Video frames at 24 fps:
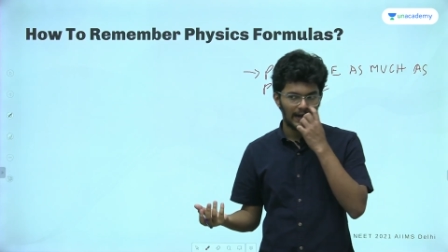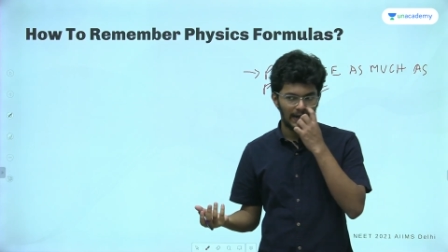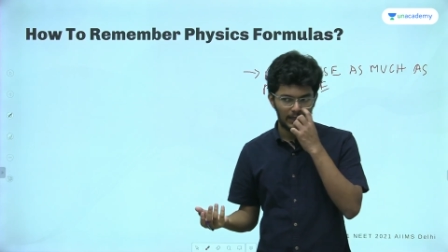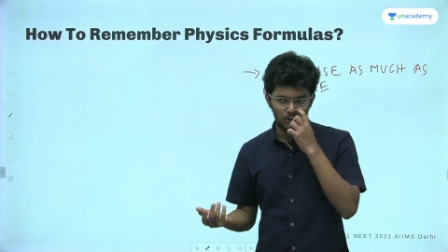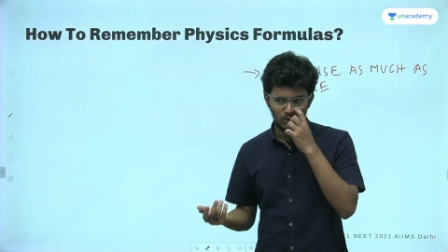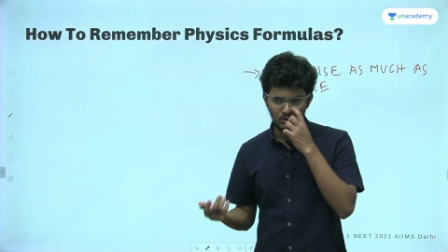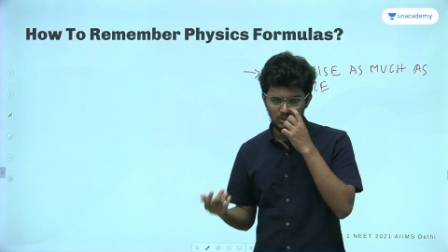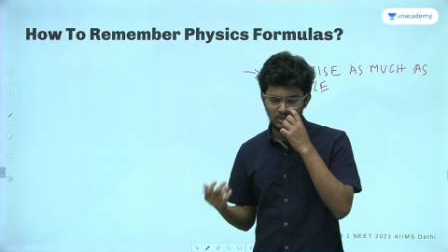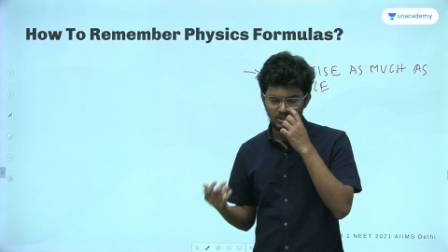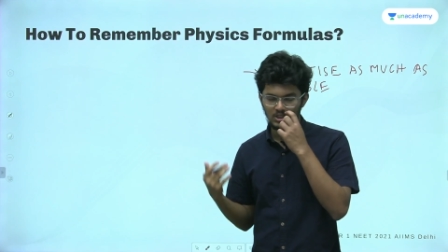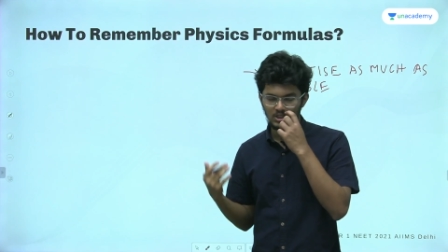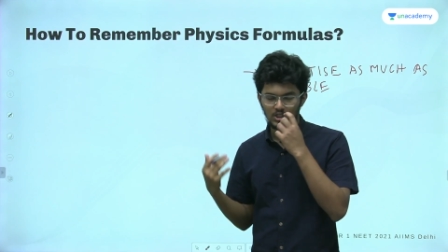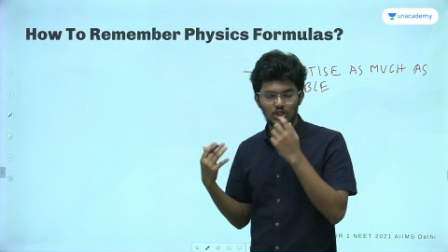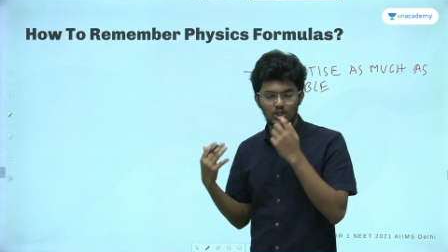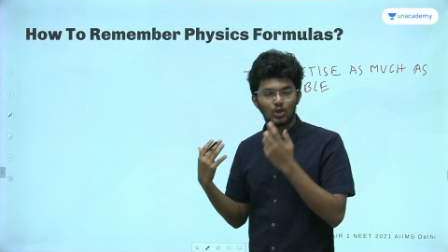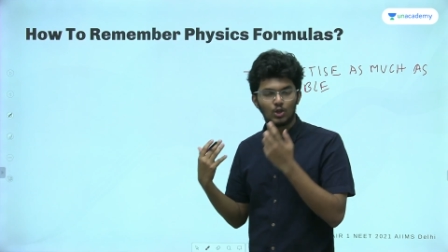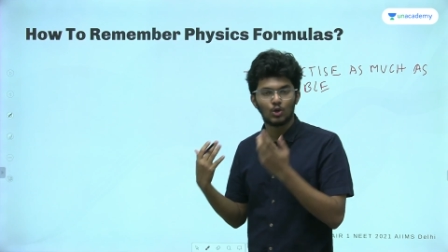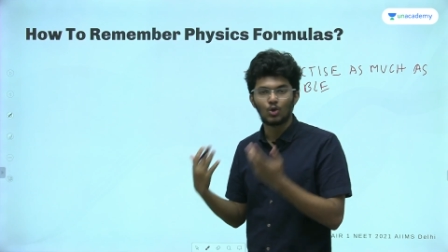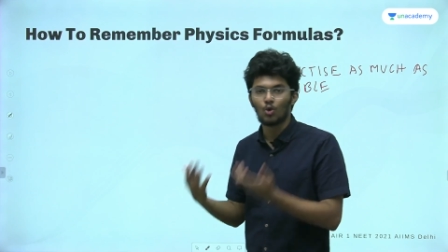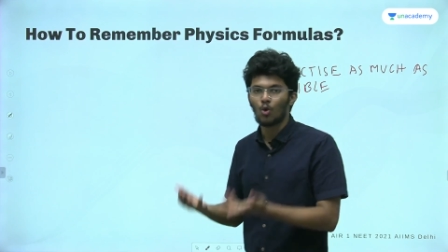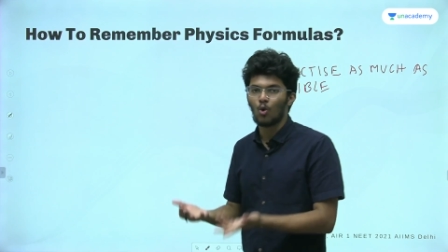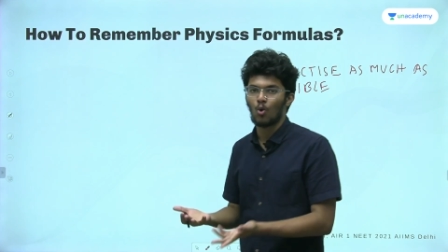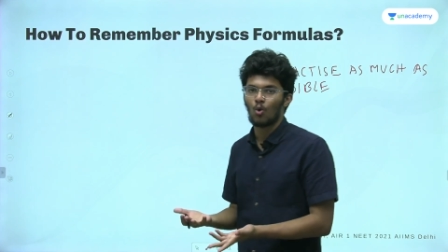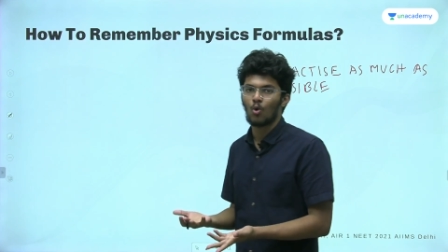and you just
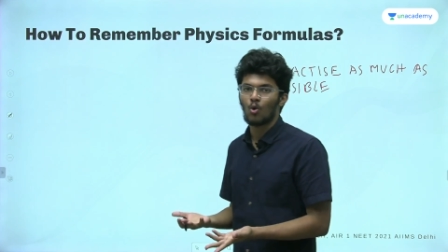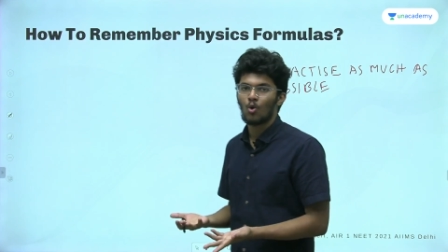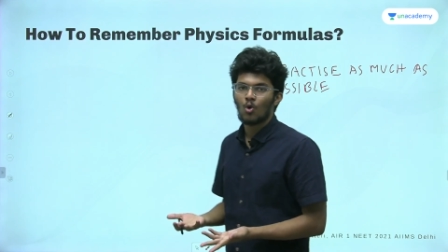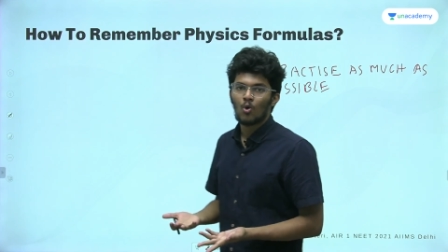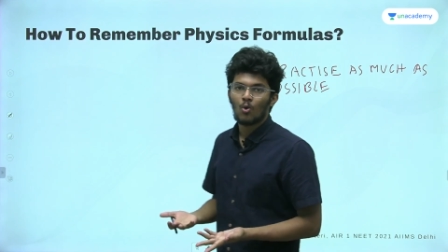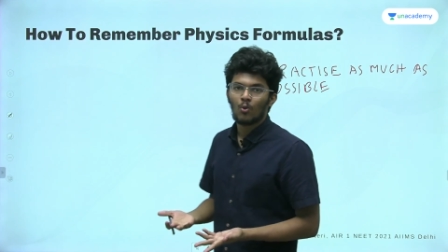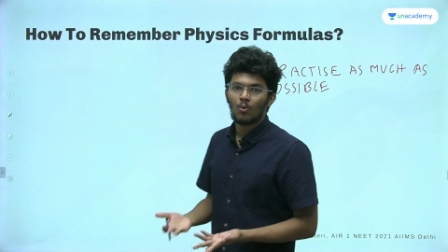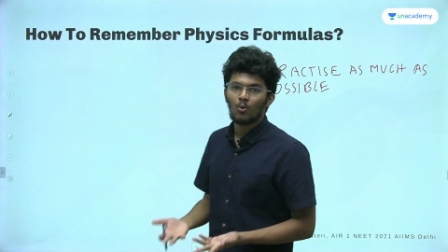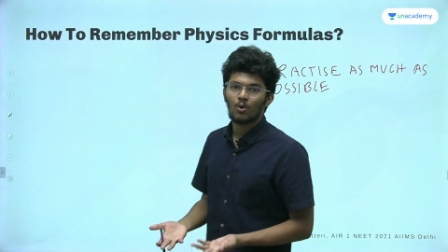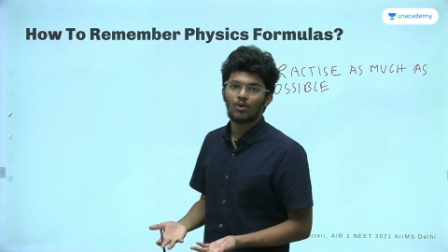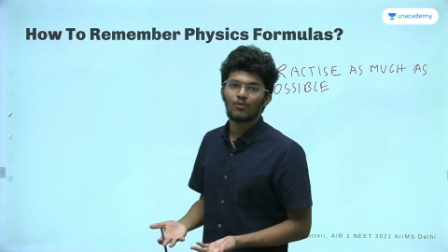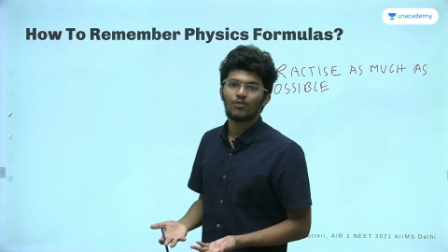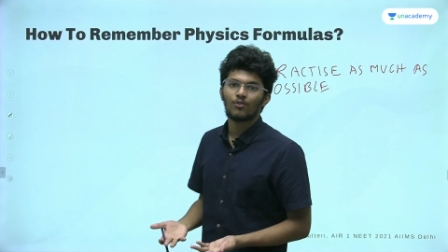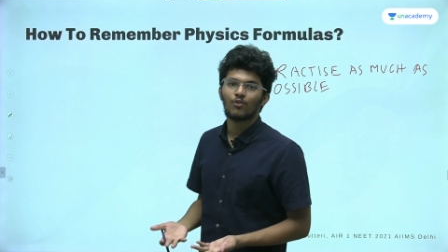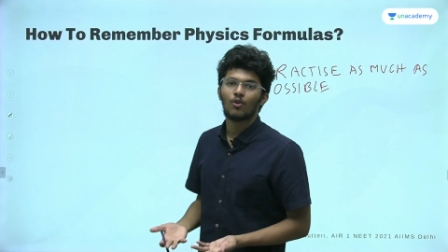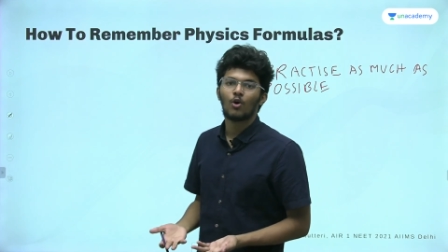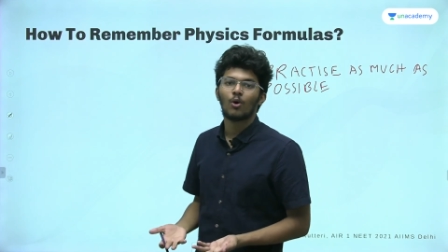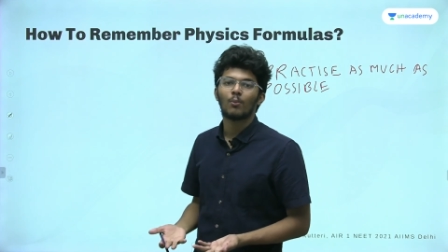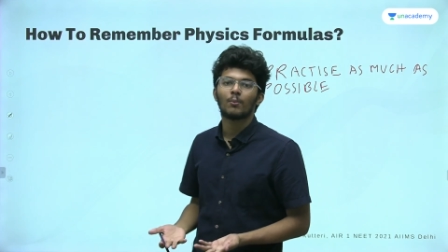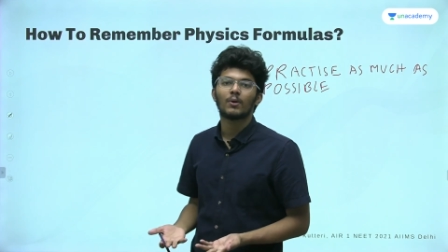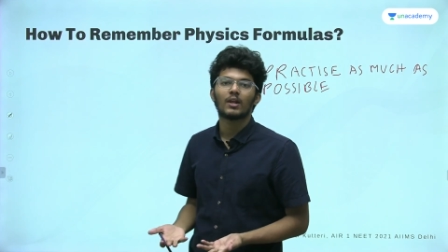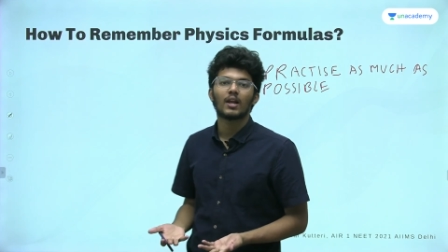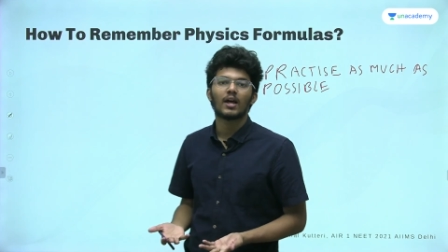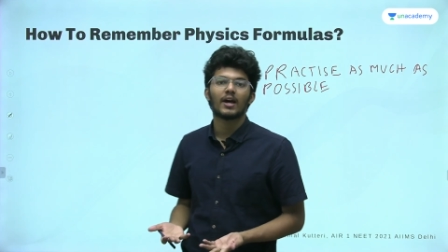know, what
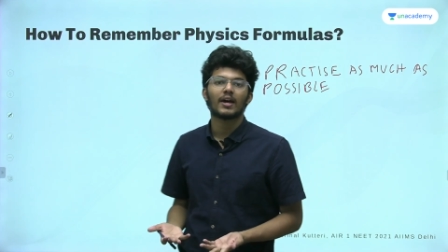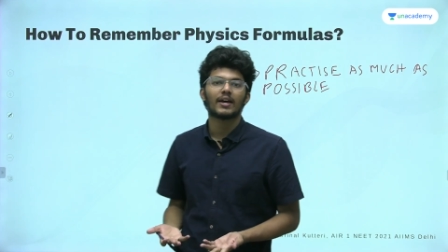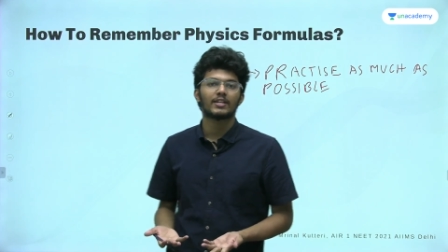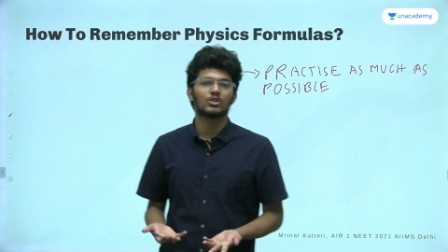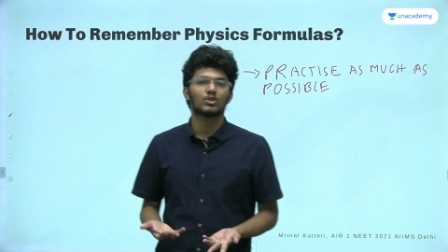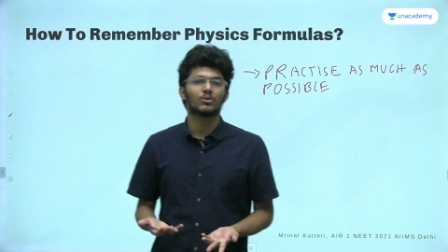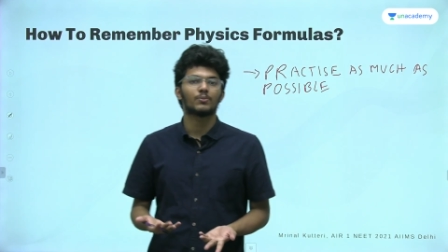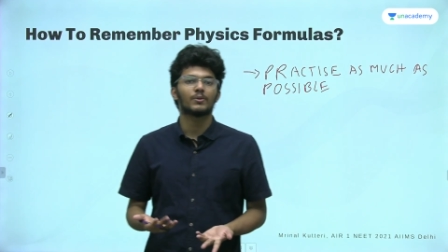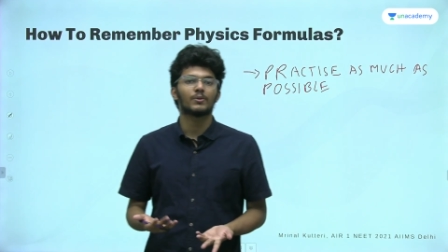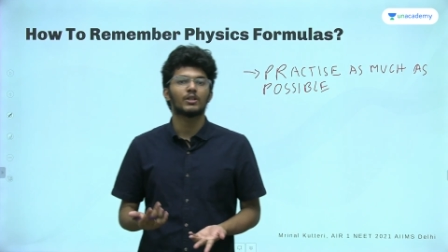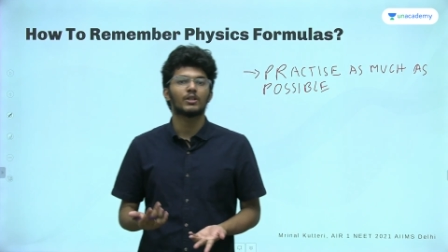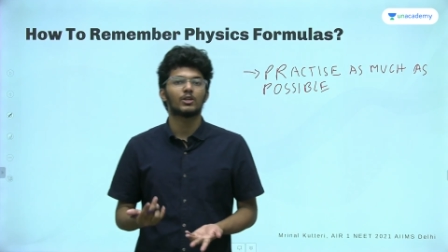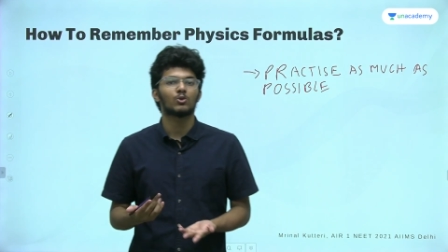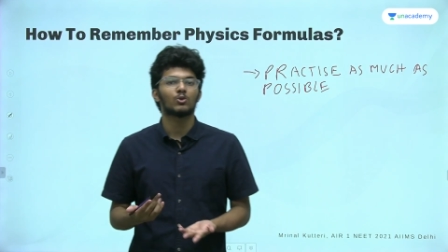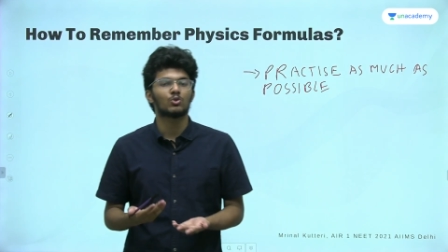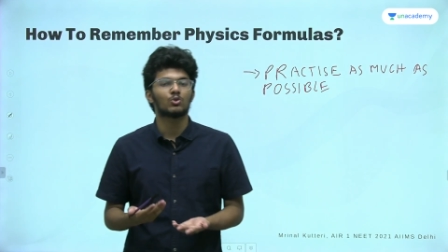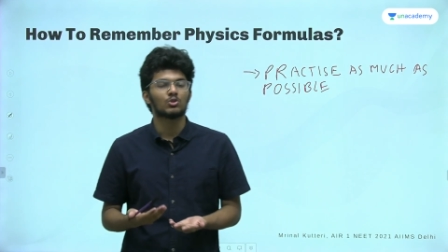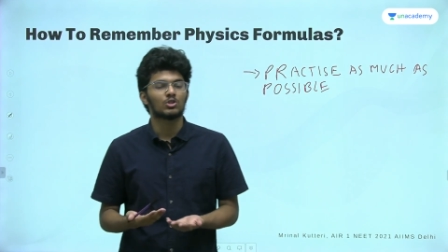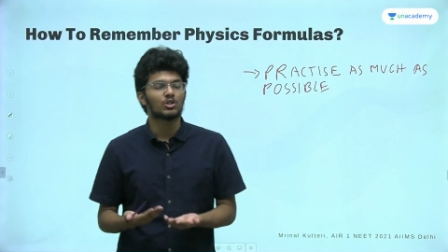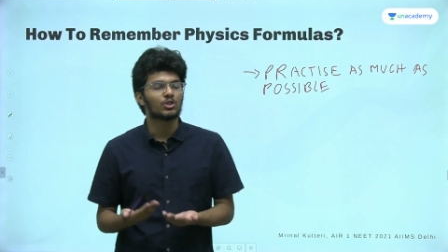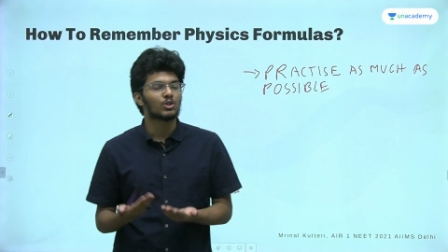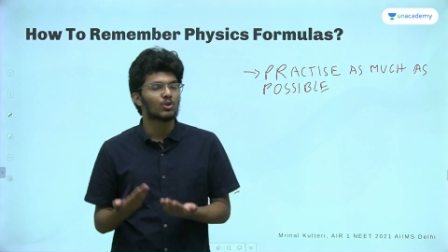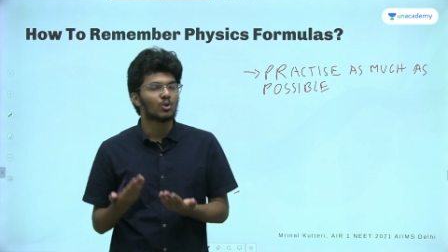formula has to be used.